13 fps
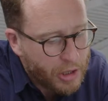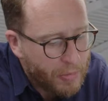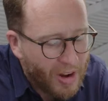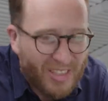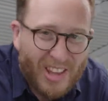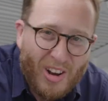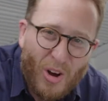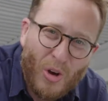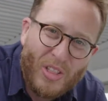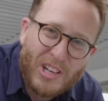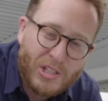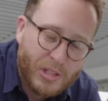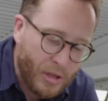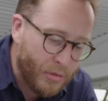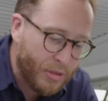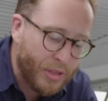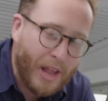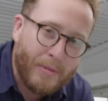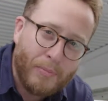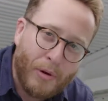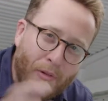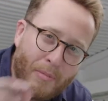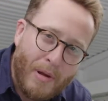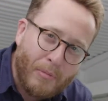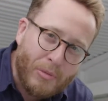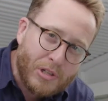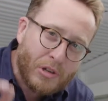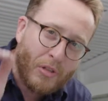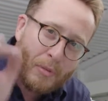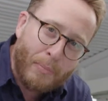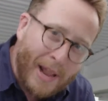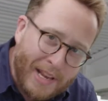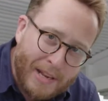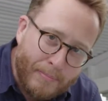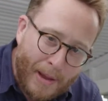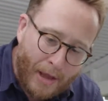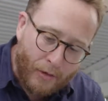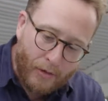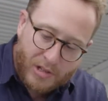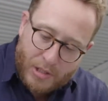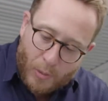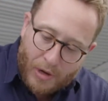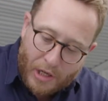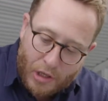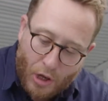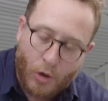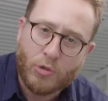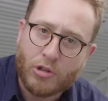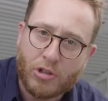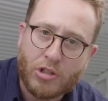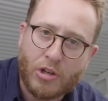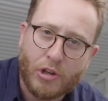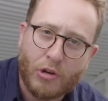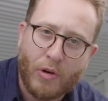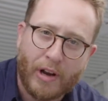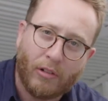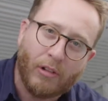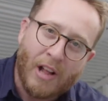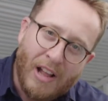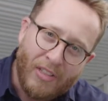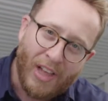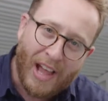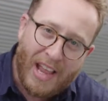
you might think, oh, that's too thin, but remember it's got the baking powder in, so when it goes onto the griddle, the